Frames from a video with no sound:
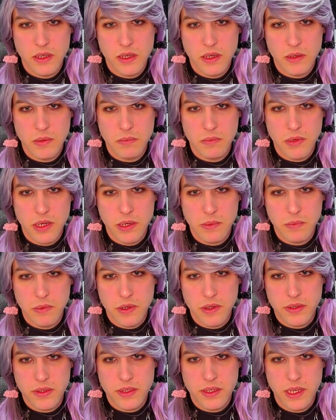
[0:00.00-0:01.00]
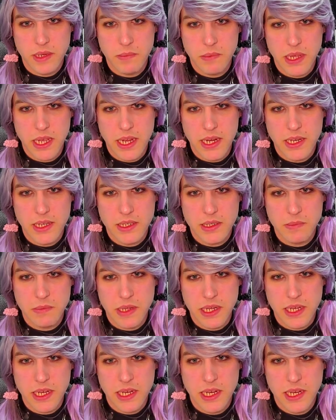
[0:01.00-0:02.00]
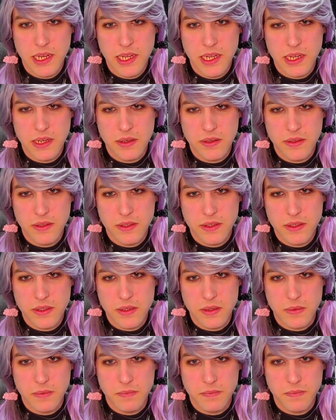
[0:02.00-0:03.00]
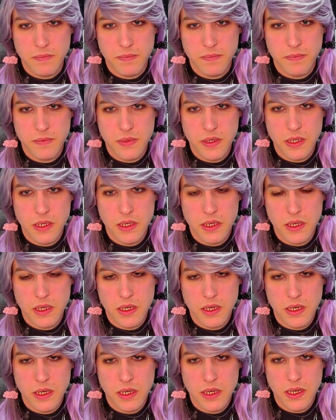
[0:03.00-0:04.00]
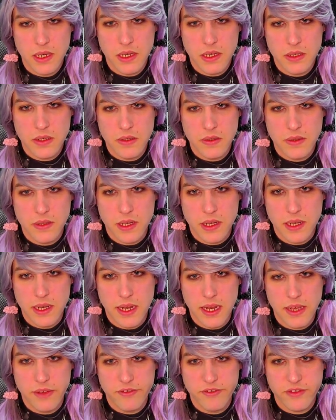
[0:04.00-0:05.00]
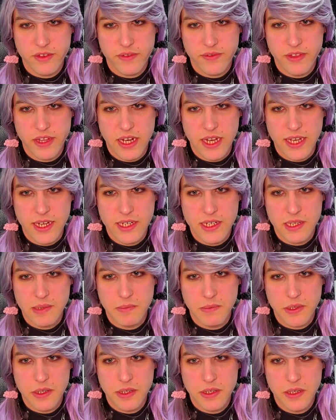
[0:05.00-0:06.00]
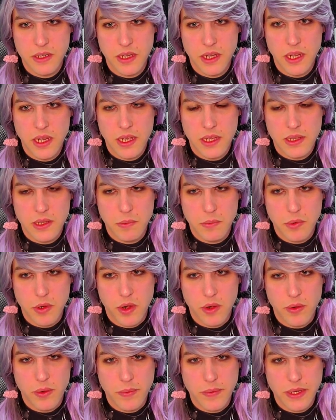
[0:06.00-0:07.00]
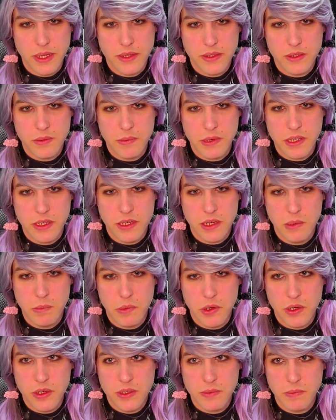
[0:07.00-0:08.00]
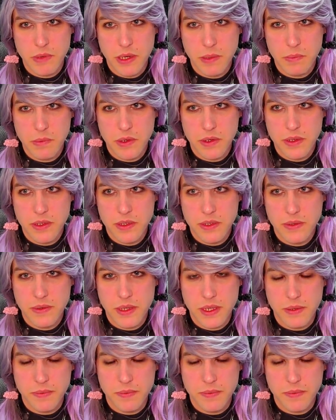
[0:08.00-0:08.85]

Breakpoints can be added by clicking on clicking to the left of the line number. The program will automatically pause breakpoint. Yeah,